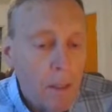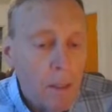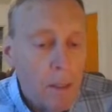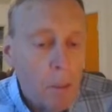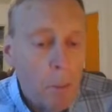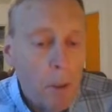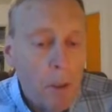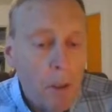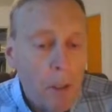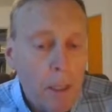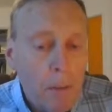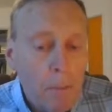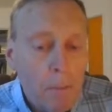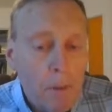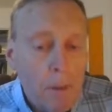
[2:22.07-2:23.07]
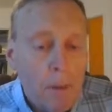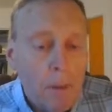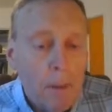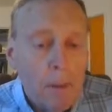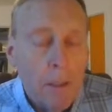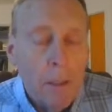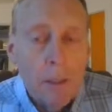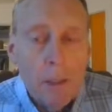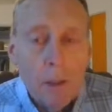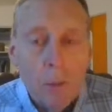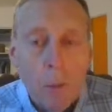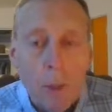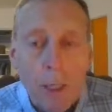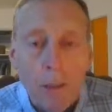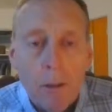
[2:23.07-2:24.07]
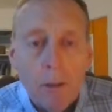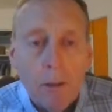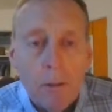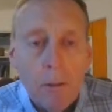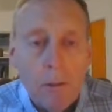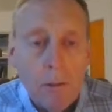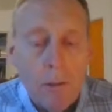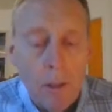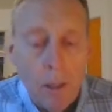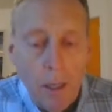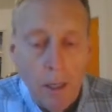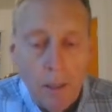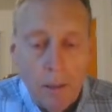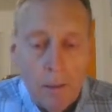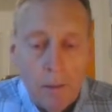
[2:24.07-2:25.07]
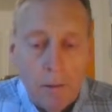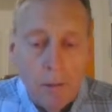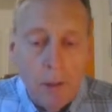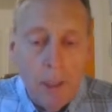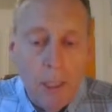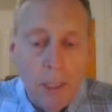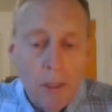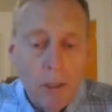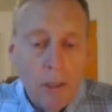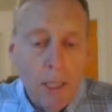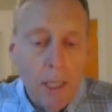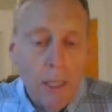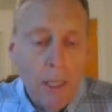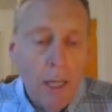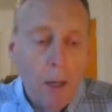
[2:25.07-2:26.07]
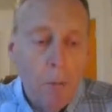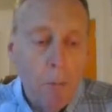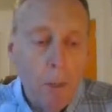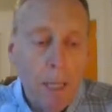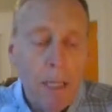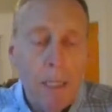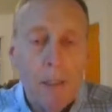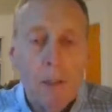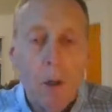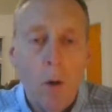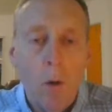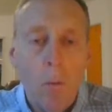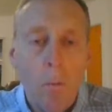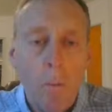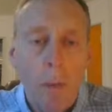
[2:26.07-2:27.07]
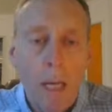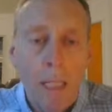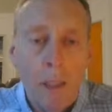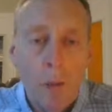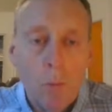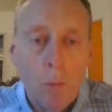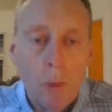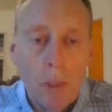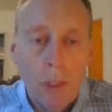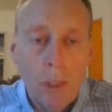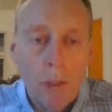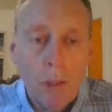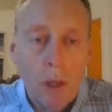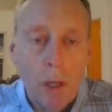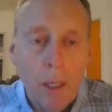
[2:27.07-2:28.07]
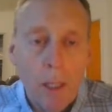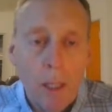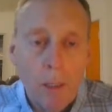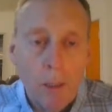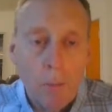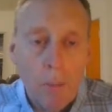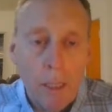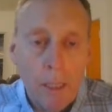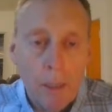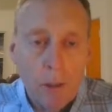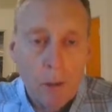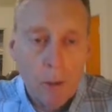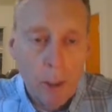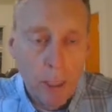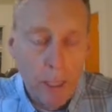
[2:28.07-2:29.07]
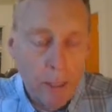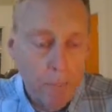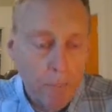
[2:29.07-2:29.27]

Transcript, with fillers: Capernaum, this is where Jesus had now made his home base once he started his ministry.